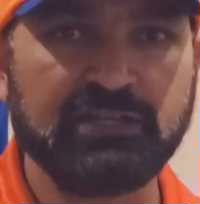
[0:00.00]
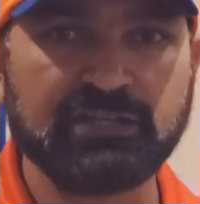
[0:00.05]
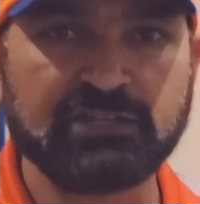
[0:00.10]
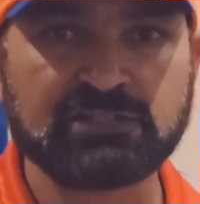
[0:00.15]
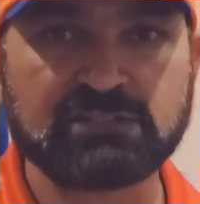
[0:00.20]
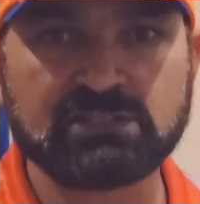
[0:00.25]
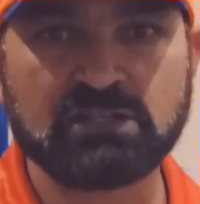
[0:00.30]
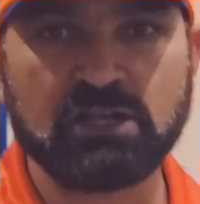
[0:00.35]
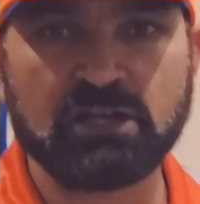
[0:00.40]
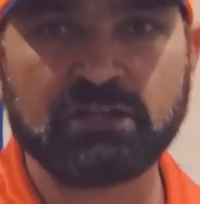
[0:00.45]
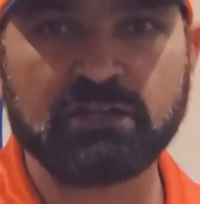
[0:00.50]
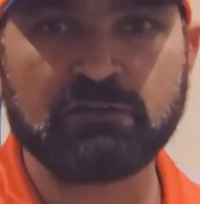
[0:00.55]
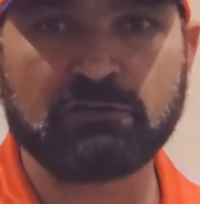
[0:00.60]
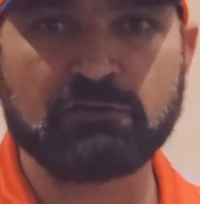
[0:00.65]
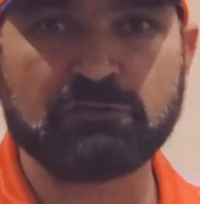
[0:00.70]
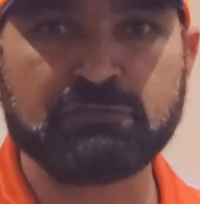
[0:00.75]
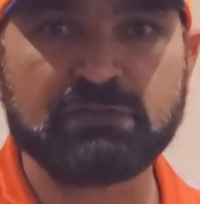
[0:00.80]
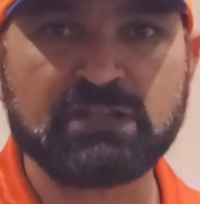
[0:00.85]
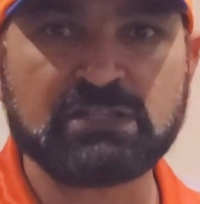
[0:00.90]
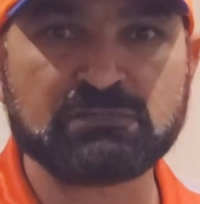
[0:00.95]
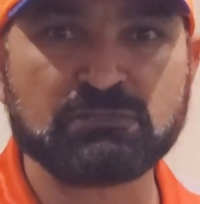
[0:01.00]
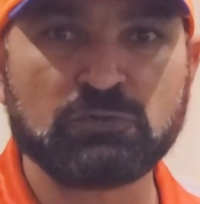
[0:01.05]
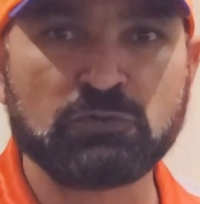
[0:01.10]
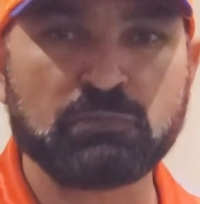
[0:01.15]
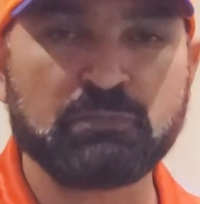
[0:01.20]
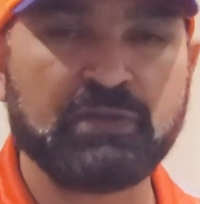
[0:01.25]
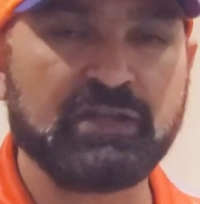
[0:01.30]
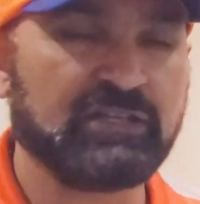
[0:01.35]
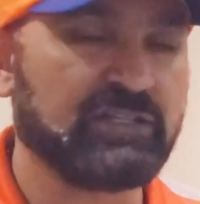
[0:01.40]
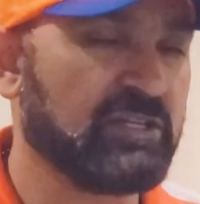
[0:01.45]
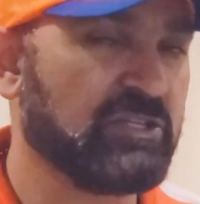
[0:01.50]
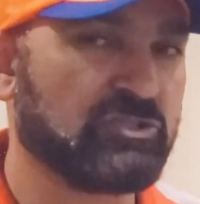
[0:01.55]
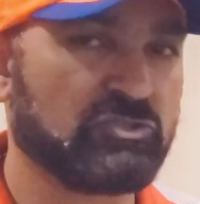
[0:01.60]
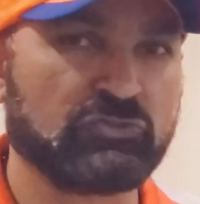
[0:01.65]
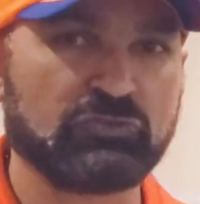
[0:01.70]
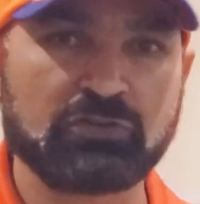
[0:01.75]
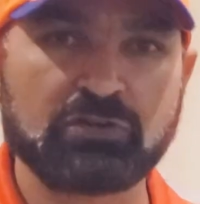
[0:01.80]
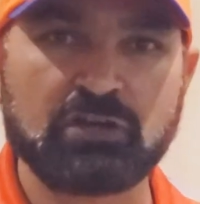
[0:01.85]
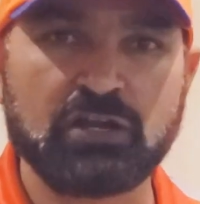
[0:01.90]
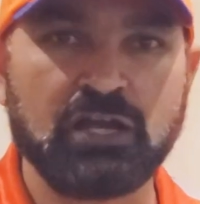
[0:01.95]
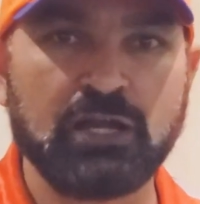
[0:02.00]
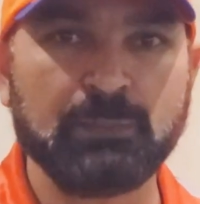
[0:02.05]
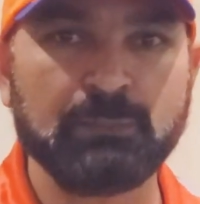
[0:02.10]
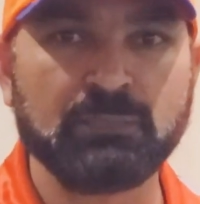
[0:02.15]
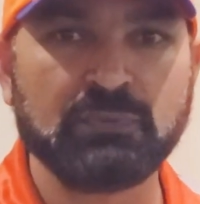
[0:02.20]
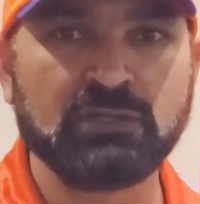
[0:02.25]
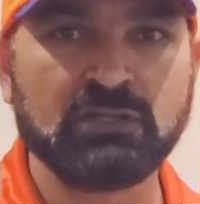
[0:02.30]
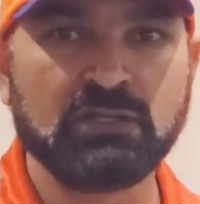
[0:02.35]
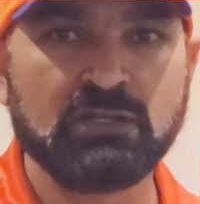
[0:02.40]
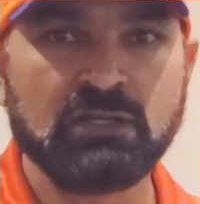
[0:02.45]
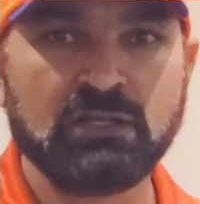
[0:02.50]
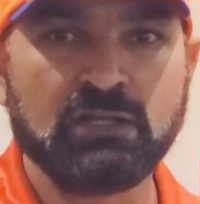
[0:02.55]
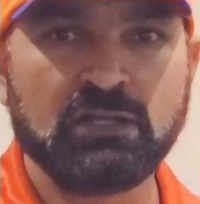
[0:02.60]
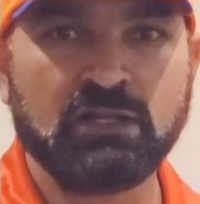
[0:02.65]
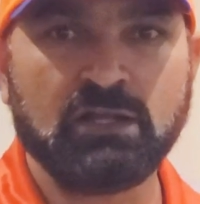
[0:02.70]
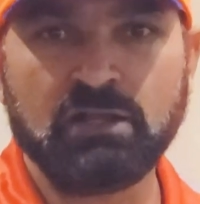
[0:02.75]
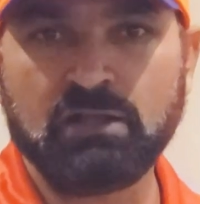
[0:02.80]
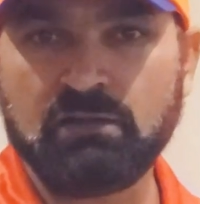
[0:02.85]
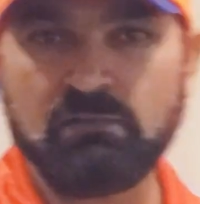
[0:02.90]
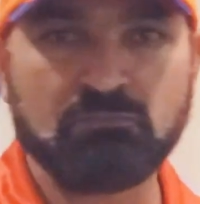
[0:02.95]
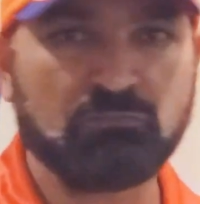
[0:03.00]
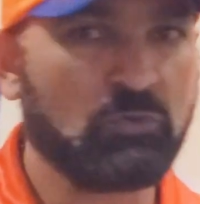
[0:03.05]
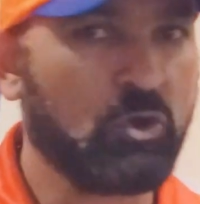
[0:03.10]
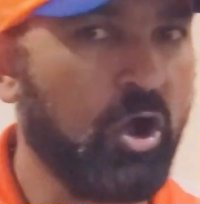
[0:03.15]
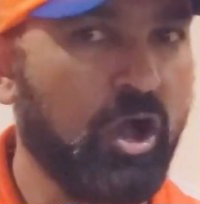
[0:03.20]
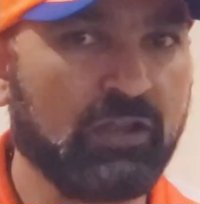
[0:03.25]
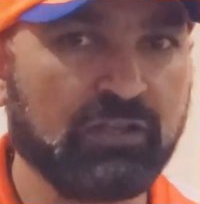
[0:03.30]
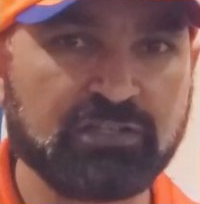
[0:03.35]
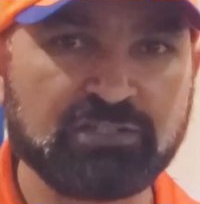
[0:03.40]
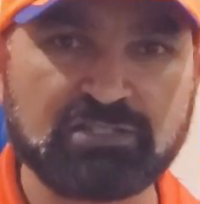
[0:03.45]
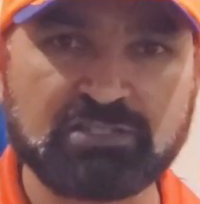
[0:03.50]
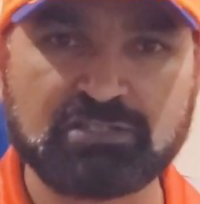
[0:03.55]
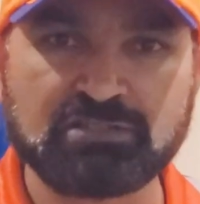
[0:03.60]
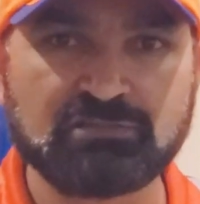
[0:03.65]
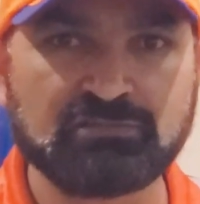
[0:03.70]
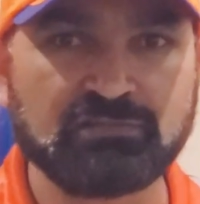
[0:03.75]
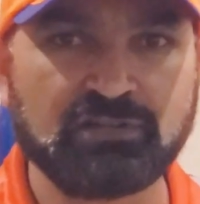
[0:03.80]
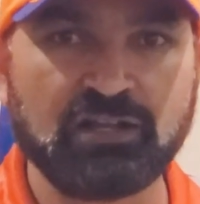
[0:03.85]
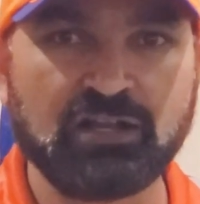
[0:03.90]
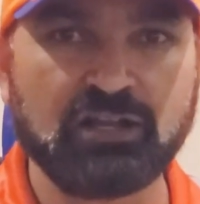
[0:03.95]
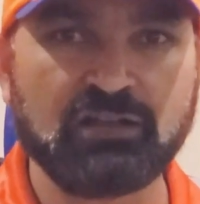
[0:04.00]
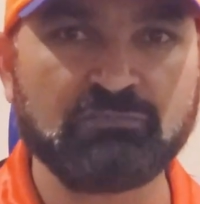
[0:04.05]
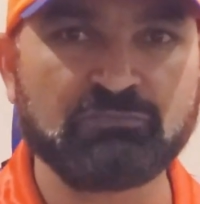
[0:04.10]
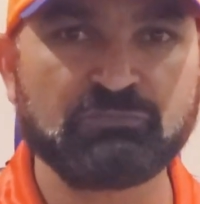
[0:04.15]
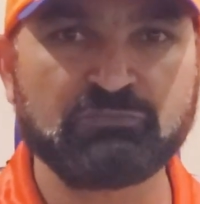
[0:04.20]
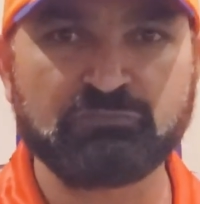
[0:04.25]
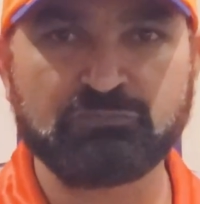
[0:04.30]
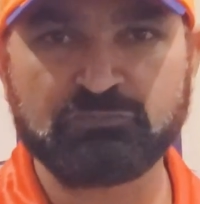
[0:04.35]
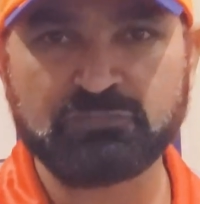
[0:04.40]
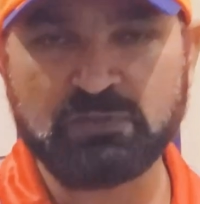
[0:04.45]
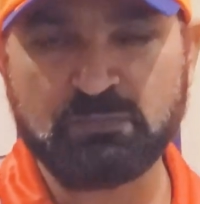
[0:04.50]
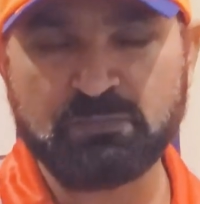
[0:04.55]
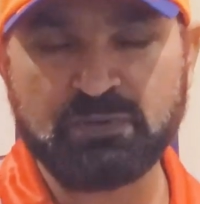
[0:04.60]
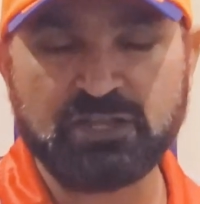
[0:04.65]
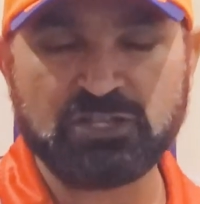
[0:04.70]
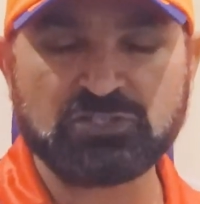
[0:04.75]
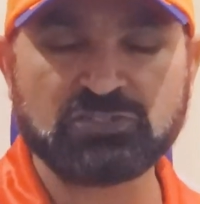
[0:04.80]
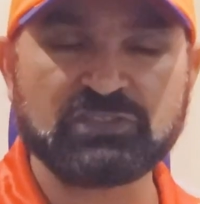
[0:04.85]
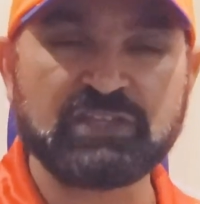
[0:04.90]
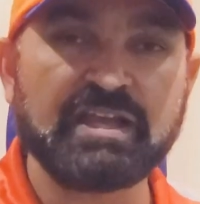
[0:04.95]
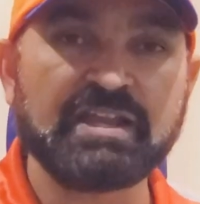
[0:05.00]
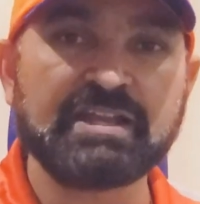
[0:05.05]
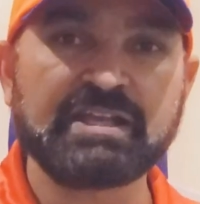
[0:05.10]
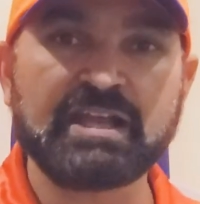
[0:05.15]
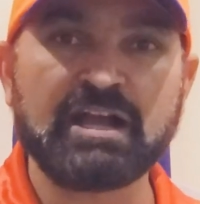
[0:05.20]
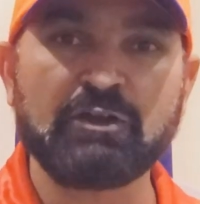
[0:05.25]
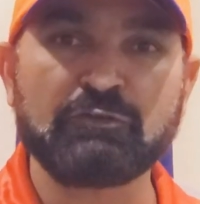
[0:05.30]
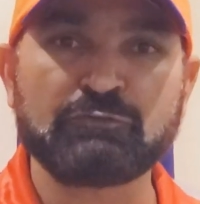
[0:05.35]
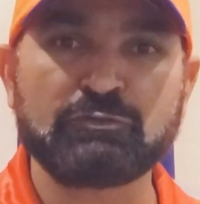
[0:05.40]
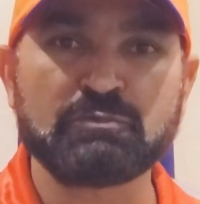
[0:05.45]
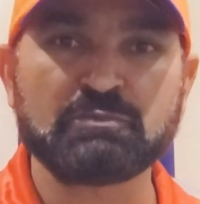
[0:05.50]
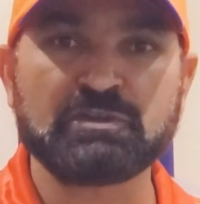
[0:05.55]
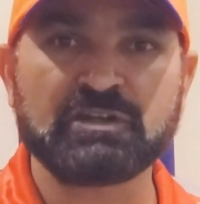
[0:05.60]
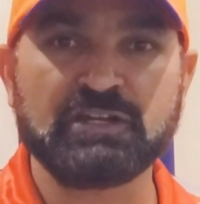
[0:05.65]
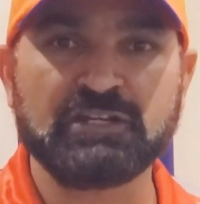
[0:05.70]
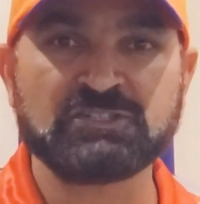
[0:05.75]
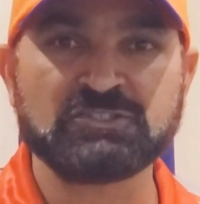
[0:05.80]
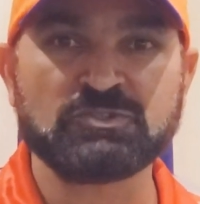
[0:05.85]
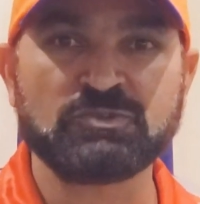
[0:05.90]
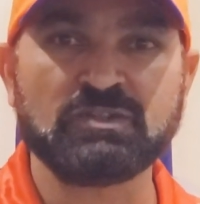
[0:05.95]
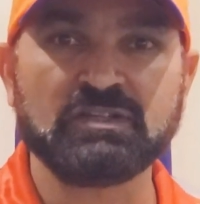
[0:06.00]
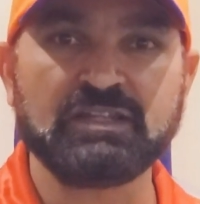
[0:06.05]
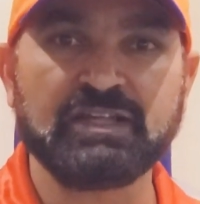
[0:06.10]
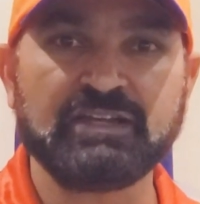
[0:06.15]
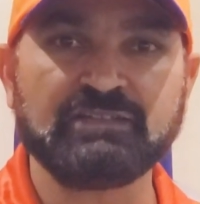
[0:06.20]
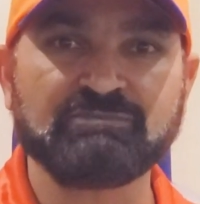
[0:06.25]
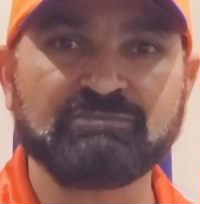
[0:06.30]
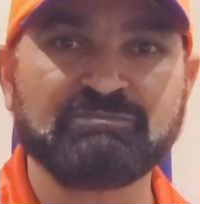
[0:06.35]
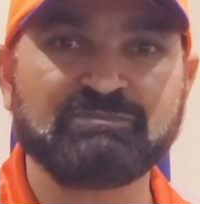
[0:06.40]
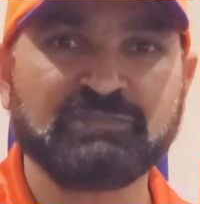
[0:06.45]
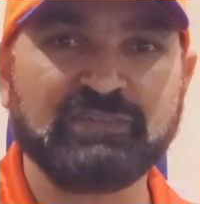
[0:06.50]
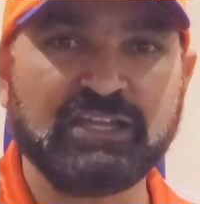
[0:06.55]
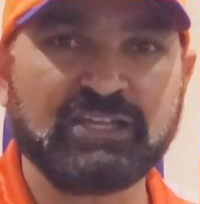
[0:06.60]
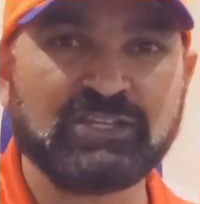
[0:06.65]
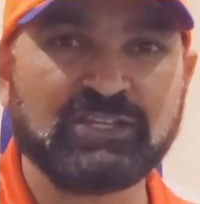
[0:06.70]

hit us on our Facebook page, Instagram. Call us. Dipesh signing out from Cricket Store Online.